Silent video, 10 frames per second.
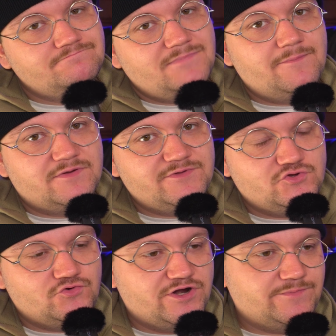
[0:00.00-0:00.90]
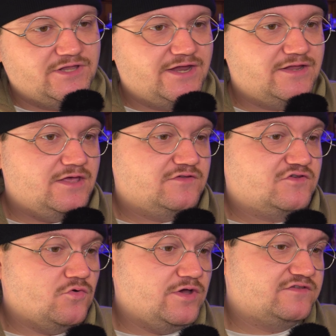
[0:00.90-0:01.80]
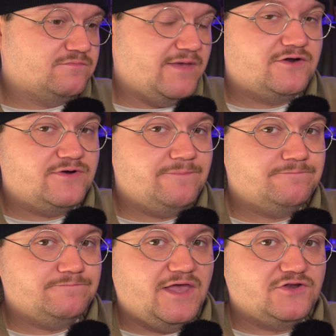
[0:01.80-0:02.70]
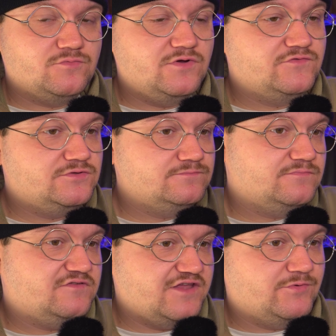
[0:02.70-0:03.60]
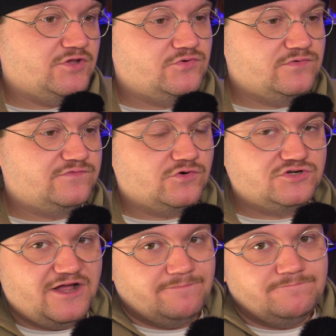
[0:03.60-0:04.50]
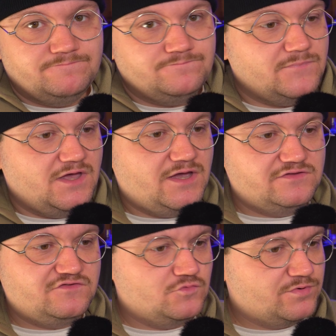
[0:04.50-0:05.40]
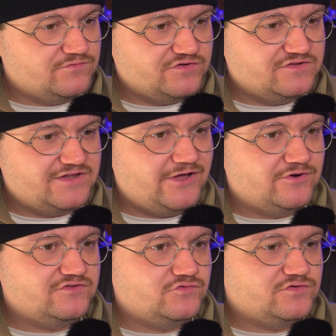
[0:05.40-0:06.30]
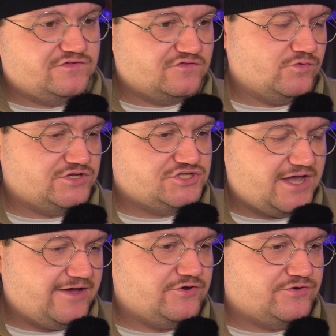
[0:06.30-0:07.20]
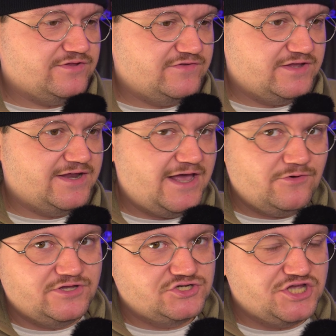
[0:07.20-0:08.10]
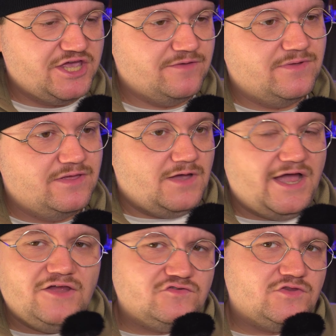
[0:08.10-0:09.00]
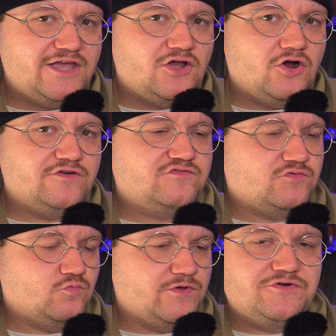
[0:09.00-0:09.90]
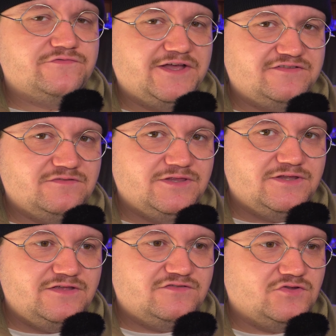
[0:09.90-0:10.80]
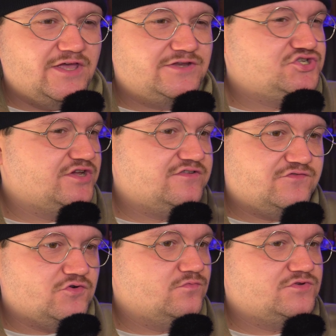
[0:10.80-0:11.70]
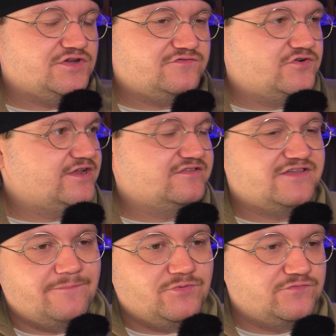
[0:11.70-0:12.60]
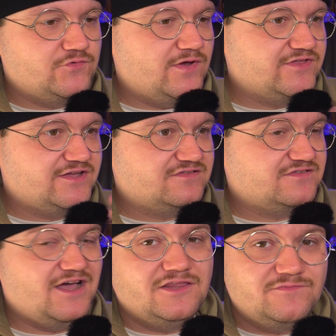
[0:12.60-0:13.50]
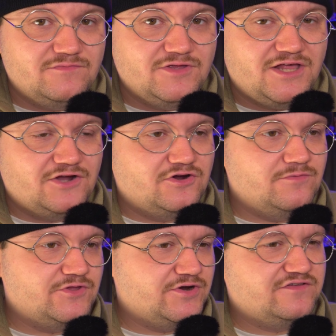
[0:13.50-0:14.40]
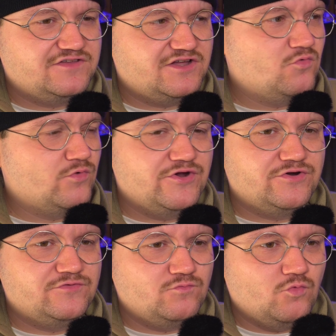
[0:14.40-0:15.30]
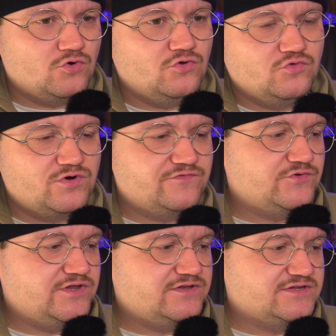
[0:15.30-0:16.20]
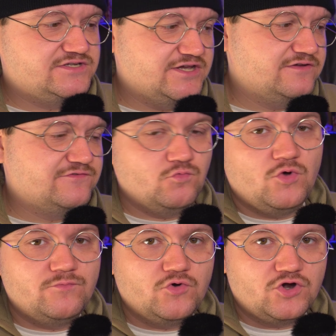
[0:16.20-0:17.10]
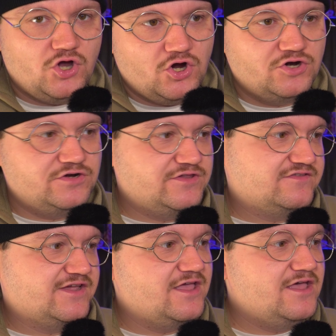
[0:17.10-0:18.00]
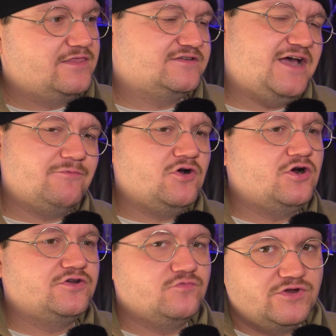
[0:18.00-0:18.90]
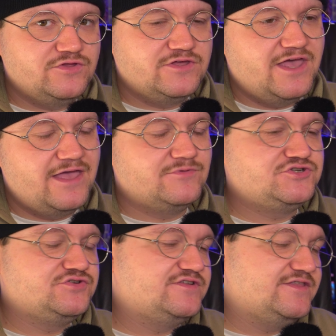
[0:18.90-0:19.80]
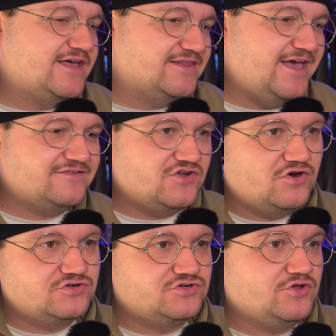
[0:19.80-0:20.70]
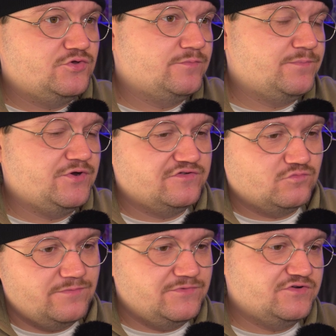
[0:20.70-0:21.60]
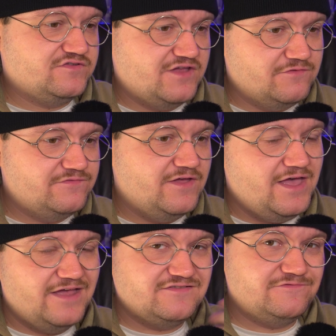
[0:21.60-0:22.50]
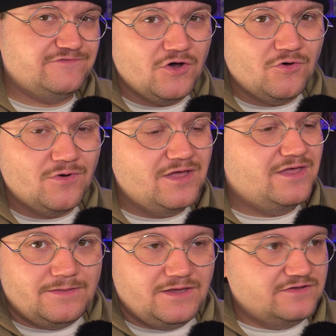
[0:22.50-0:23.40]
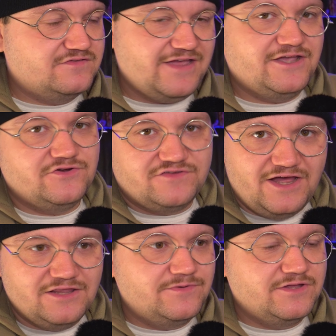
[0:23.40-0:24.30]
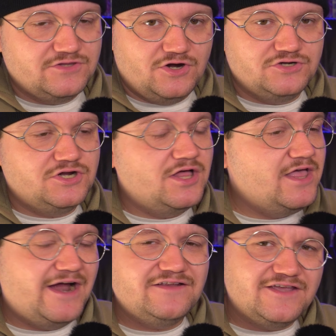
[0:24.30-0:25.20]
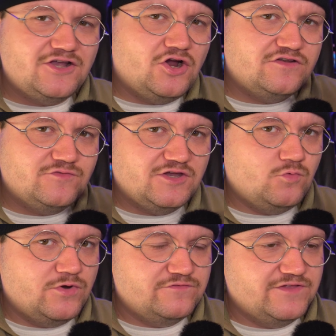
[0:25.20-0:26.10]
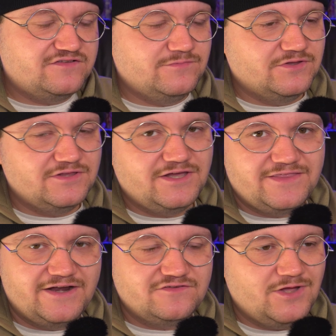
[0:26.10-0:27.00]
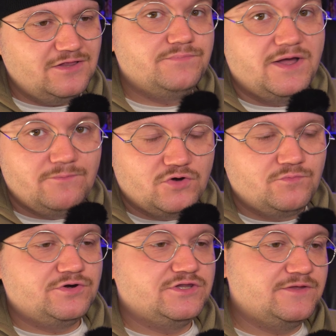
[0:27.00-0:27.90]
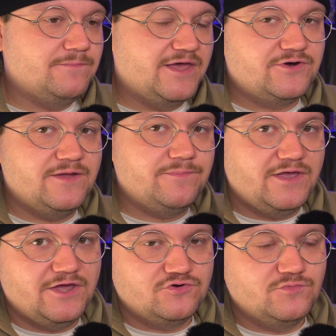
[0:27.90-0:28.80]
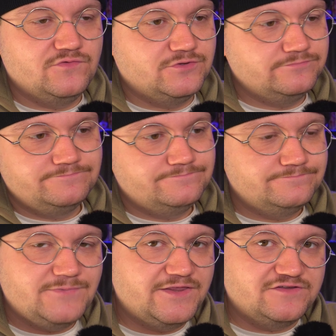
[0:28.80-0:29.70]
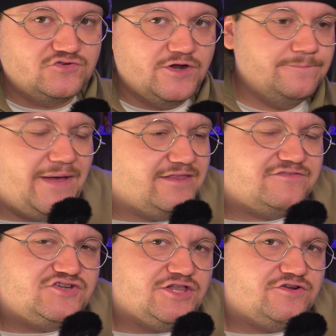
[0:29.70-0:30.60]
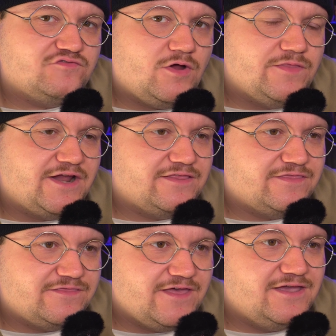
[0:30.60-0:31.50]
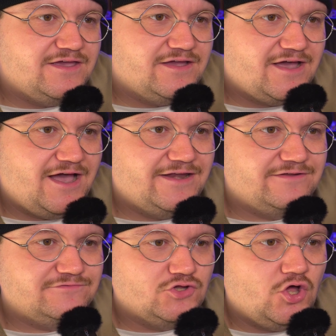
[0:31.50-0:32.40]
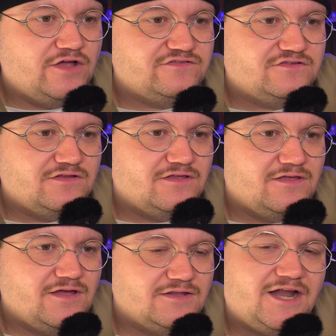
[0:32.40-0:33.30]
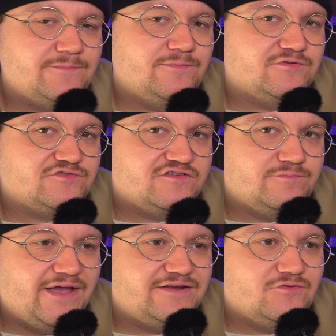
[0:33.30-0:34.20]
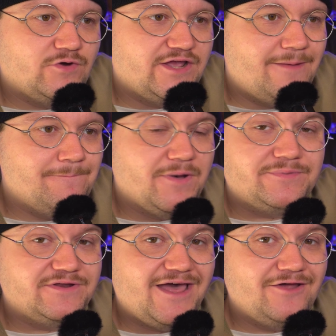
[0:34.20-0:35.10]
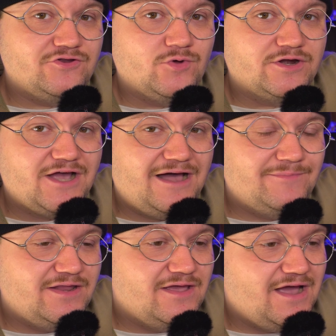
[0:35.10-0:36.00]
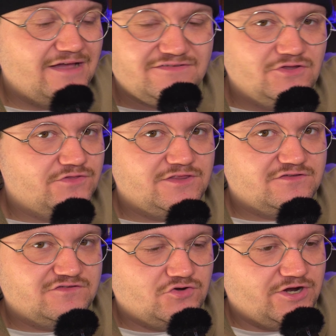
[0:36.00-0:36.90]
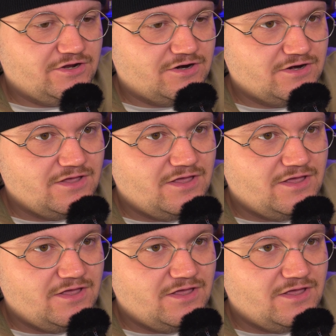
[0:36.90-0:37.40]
I'm going to be tutoring up a land. So it's mana ramp and removal, stapled onto a 4-drop. It's super versatile because you can switch how you're divvying it out each game. I also like cards with weird flexibility. So like just for an example, if you have like a Solemn Simulacrum, there is like a weird world where if you need to dig for one more card, that's like the top card could win you the game, but you just need that last card draw. You could Piers Whim yourself as a foe and sack your Solemn to get the card draw. I just like cards with like weird flexibility like that as well. But more importantly, mana ramp and removal. I think it's great. Palace Jailer's one that I think kind of lost a lot of people's respect when it got bumped down to uncommon. I still think this is a great card.